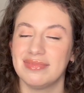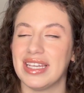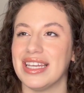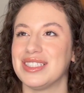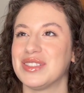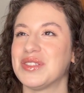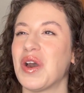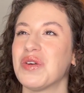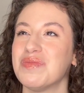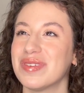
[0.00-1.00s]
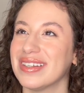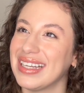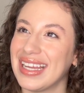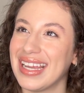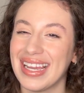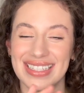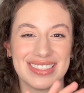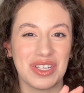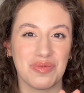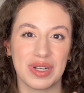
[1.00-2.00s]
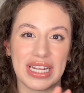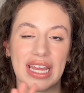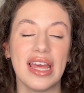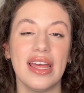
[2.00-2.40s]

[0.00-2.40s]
It's so pretty. It's so pretty.